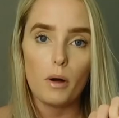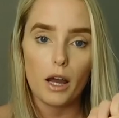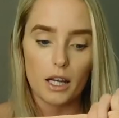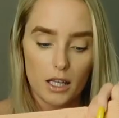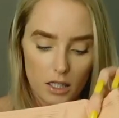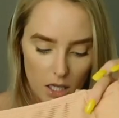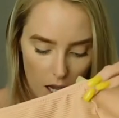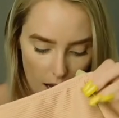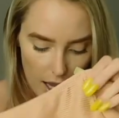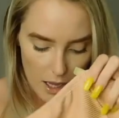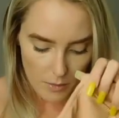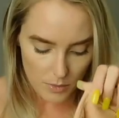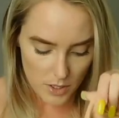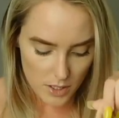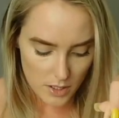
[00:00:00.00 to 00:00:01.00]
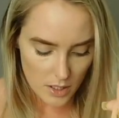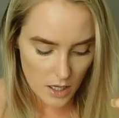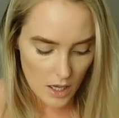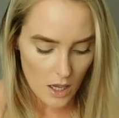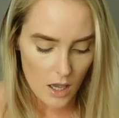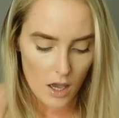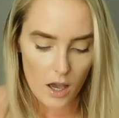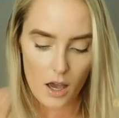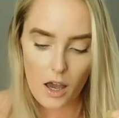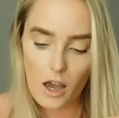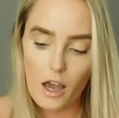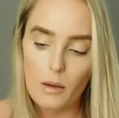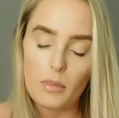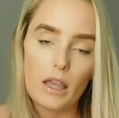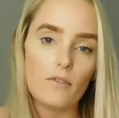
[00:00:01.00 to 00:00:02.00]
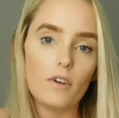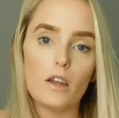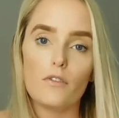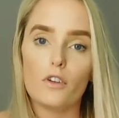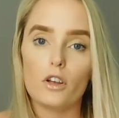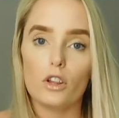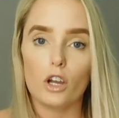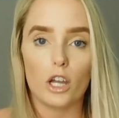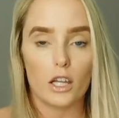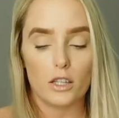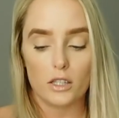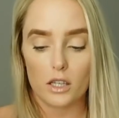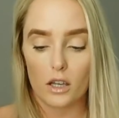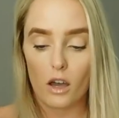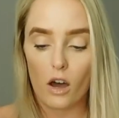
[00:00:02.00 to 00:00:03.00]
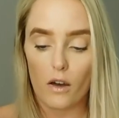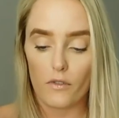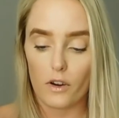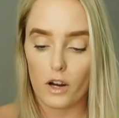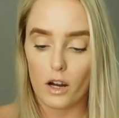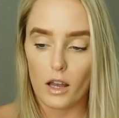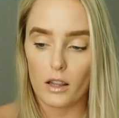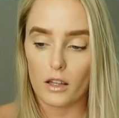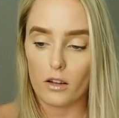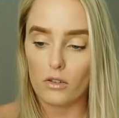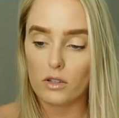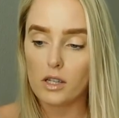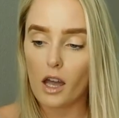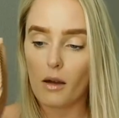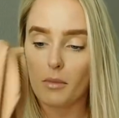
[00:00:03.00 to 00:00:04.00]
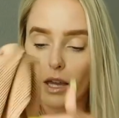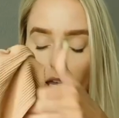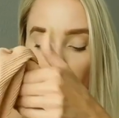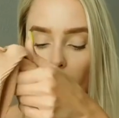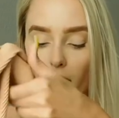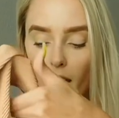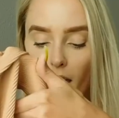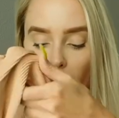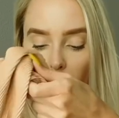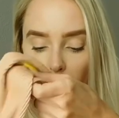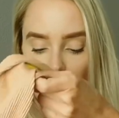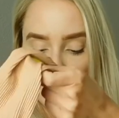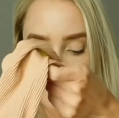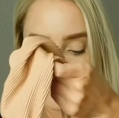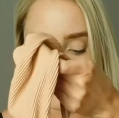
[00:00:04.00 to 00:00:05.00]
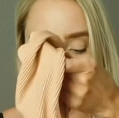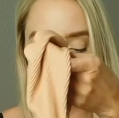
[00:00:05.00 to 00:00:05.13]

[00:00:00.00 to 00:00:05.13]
body types, um, even if you're looking to cover a little tummy. And it